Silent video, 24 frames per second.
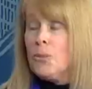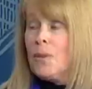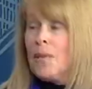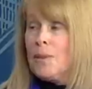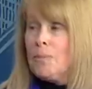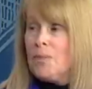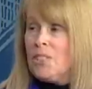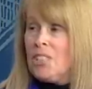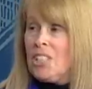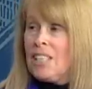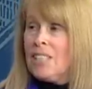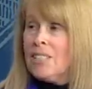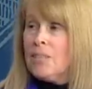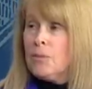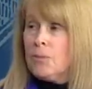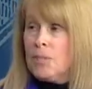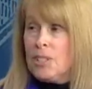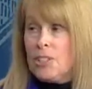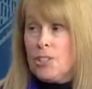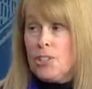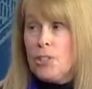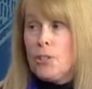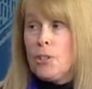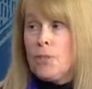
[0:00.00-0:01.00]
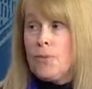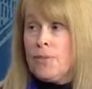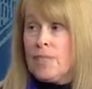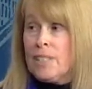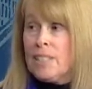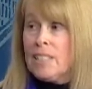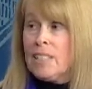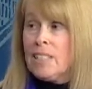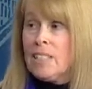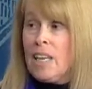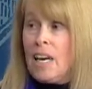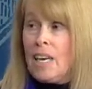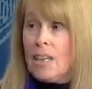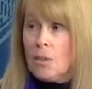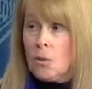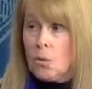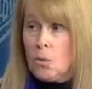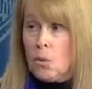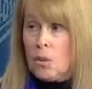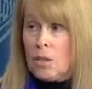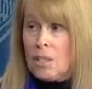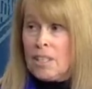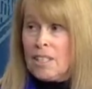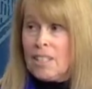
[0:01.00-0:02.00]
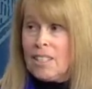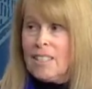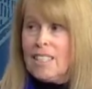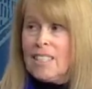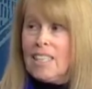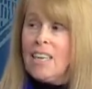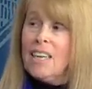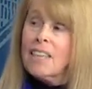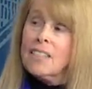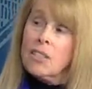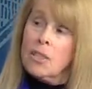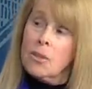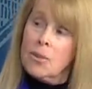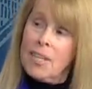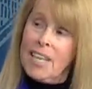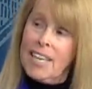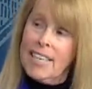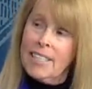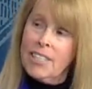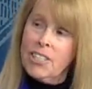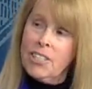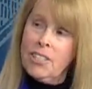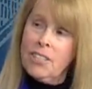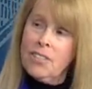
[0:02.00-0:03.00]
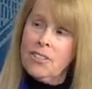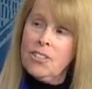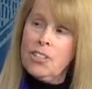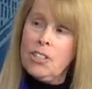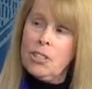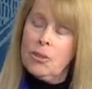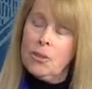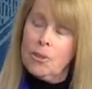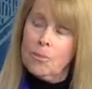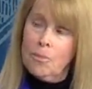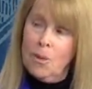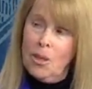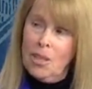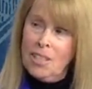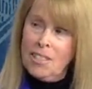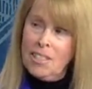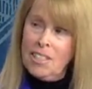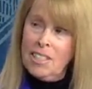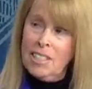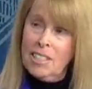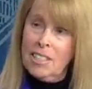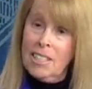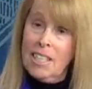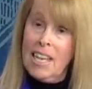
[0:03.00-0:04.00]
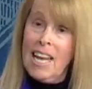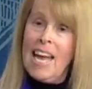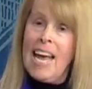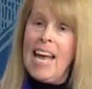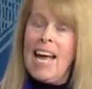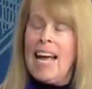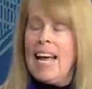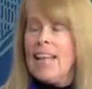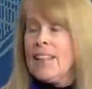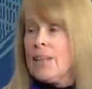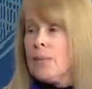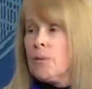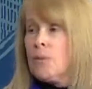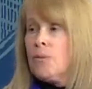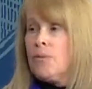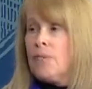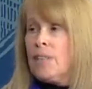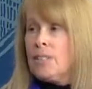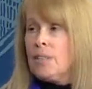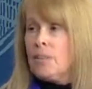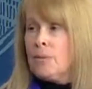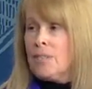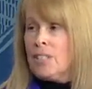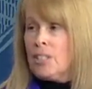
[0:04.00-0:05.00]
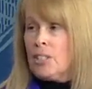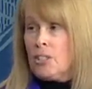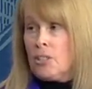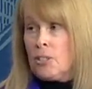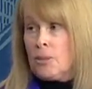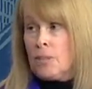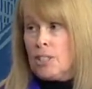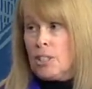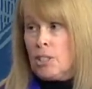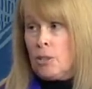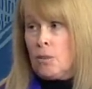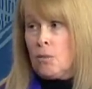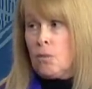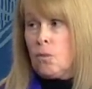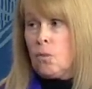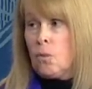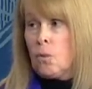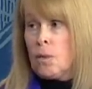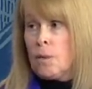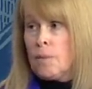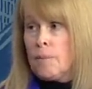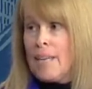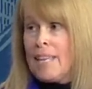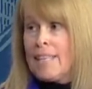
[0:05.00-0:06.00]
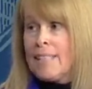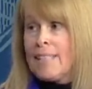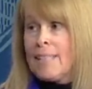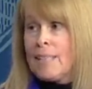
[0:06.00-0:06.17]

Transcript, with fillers: website, reserveinc.org, click on locations, go to Boston, and they will find a registration form and